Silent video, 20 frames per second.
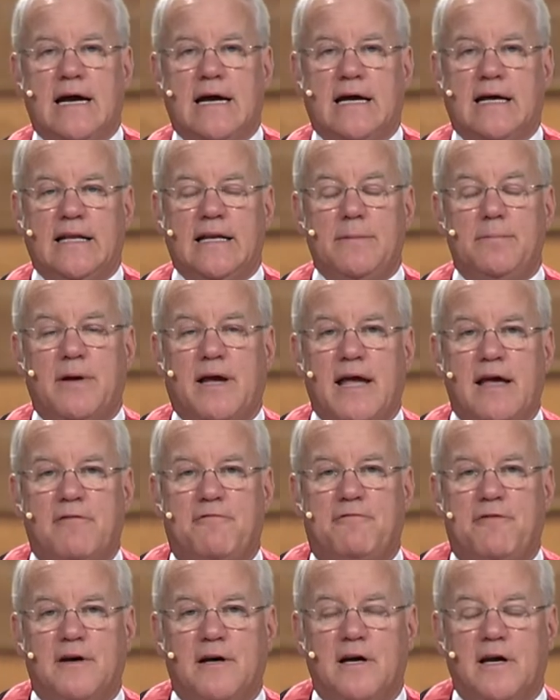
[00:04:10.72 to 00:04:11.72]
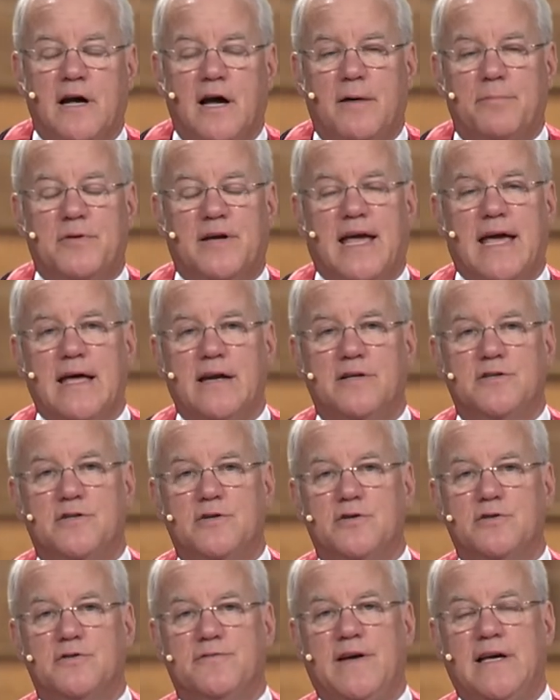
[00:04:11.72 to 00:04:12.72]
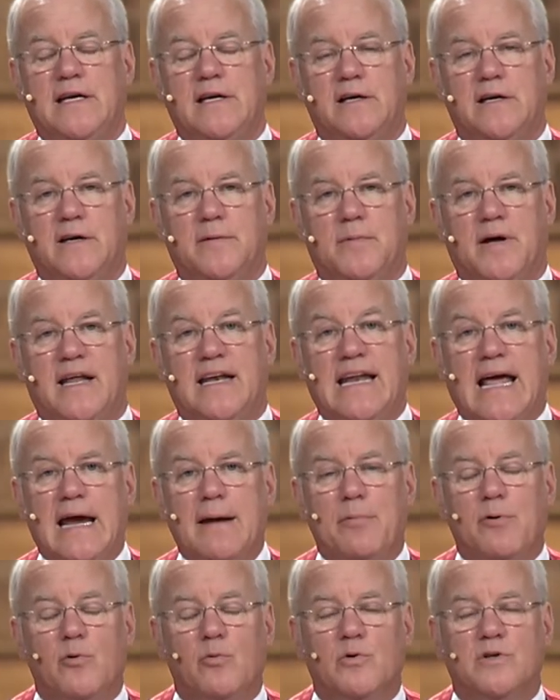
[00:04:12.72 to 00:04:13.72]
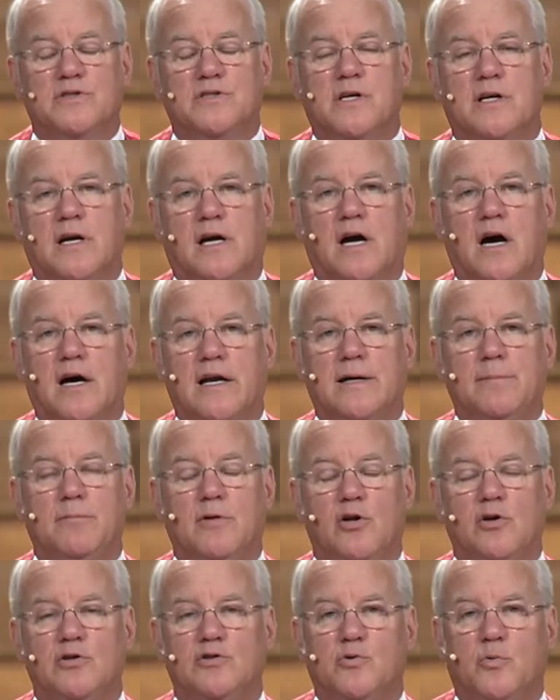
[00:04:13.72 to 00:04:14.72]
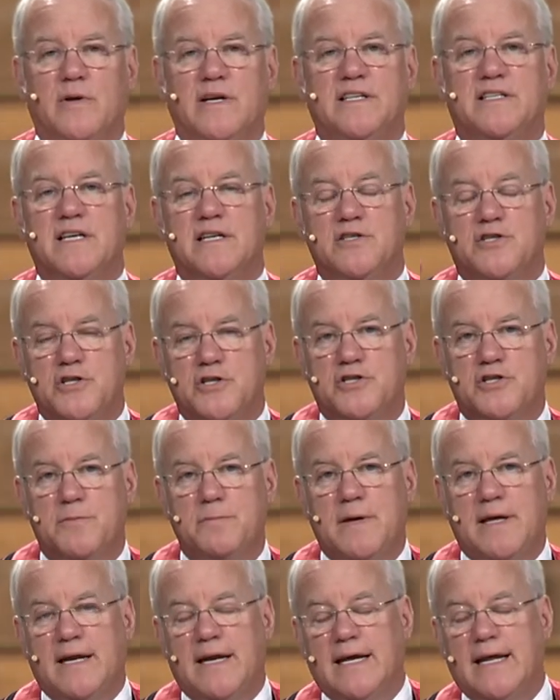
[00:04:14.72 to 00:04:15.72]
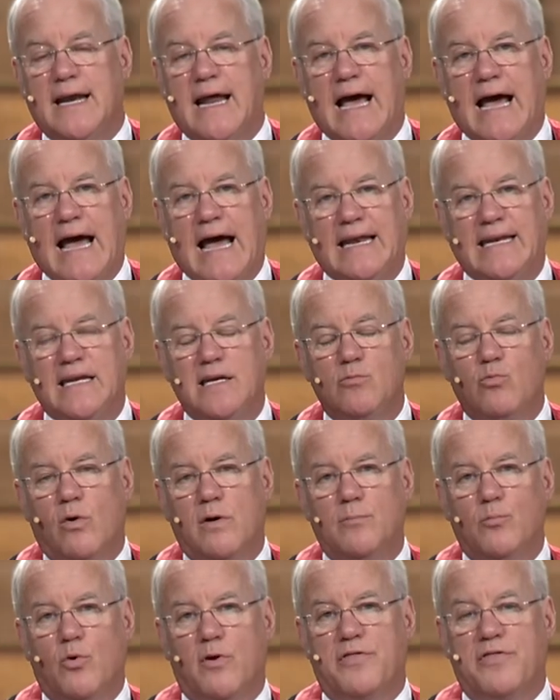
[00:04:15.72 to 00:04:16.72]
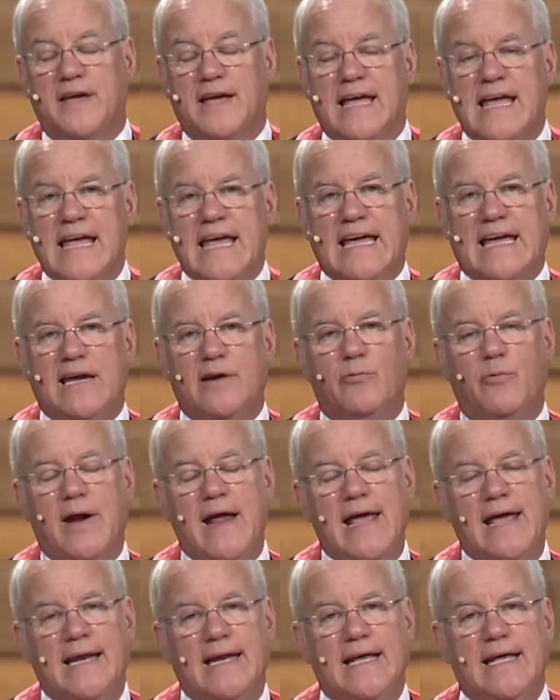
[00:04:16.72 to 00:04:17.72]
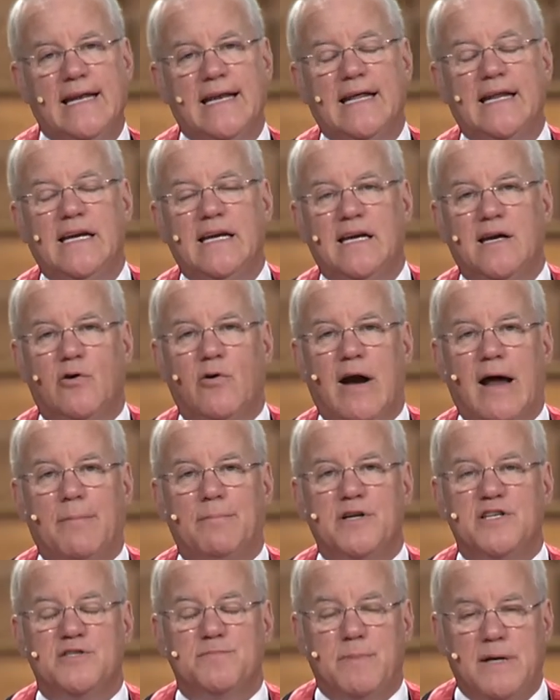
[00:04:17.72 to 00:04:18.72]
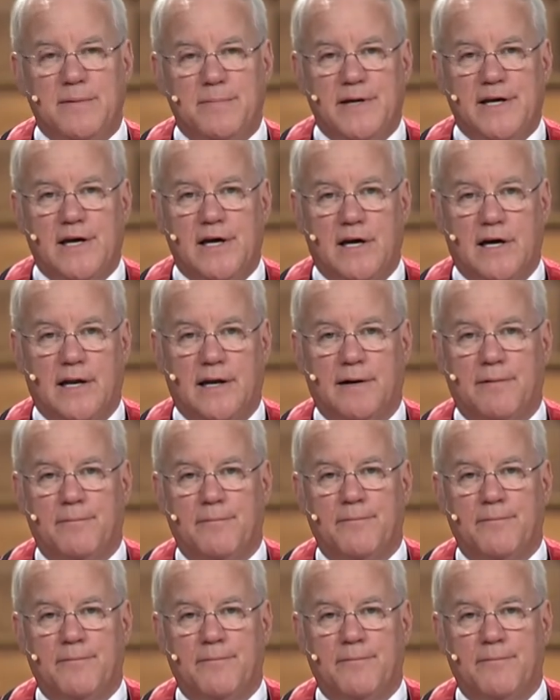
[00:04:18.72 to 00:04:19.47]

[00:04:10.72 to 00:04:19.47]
and he began filling up the canisters of helium. A neighbor was going to cut him loose when he said, Just a minute, I need one more thing. He ran in and he grabbed his BB gun.